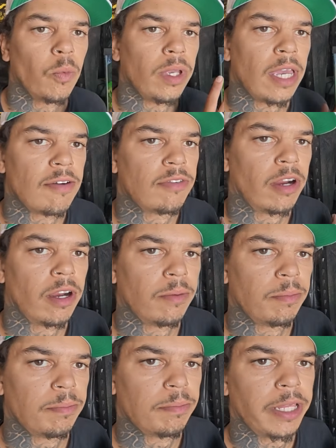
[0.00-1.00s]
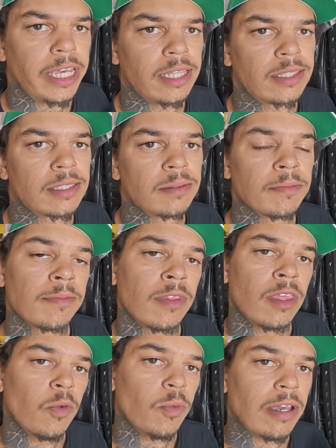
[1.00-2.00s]
We have our plants,
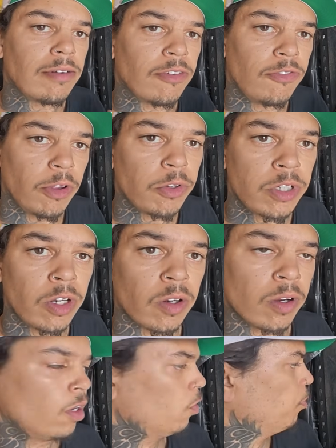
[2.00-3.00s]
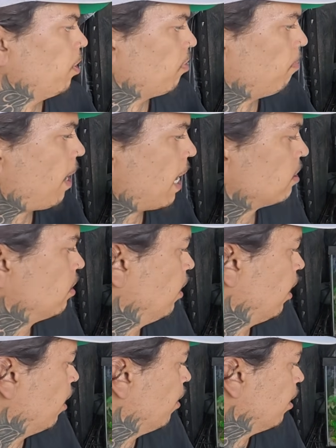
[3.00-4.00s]
we have our filter, we have our
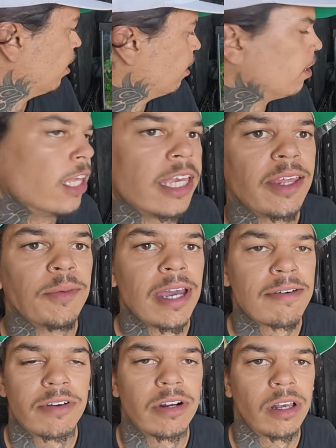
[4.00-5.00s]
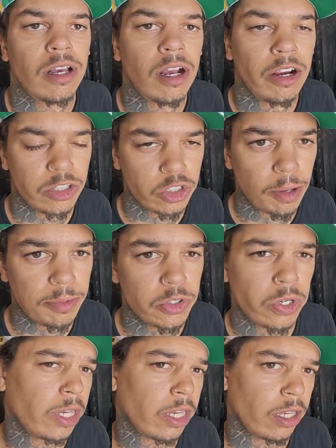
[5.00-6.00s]
basking area, and we have our
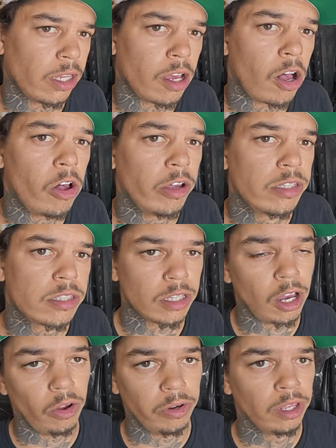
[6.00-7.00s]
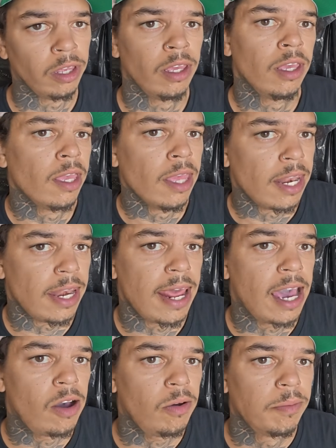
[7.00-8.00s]
substrate all installed.
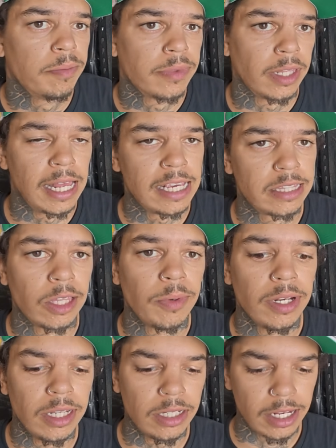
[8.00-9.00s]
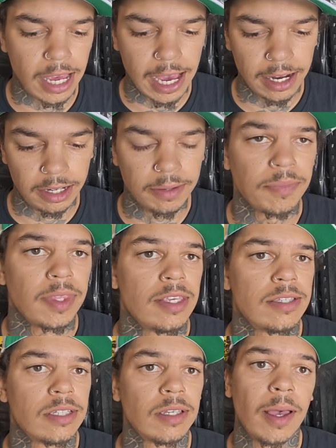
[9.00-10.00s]
Now the last thing we need to add
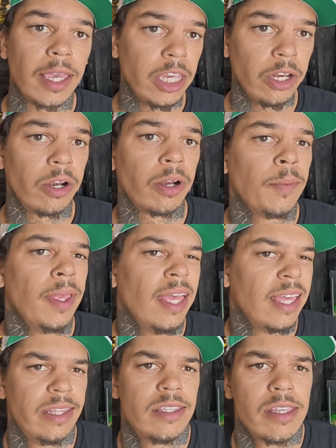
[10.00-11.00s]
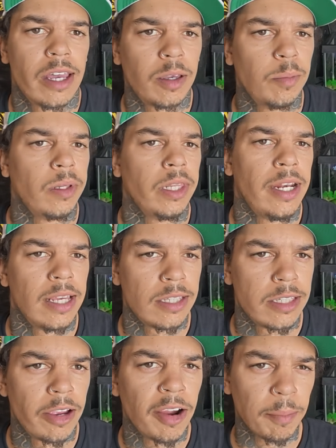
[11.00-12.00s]
is a heater. It's not completely
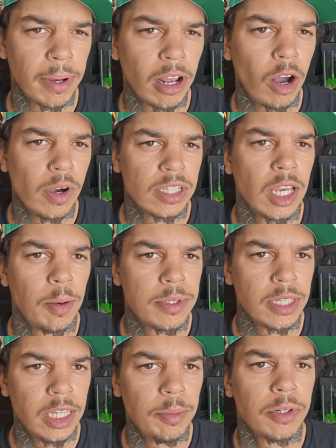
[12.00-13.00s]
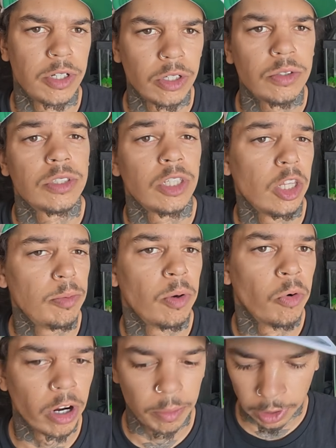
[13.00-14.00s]
necessary, but it always helps to keep your turtles a little bit
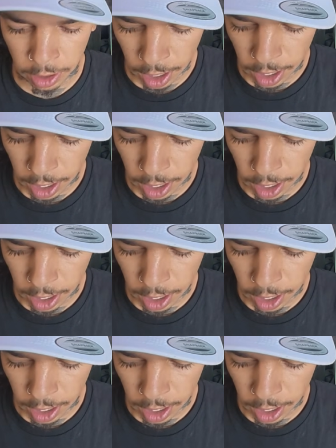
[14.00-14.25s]
warmer,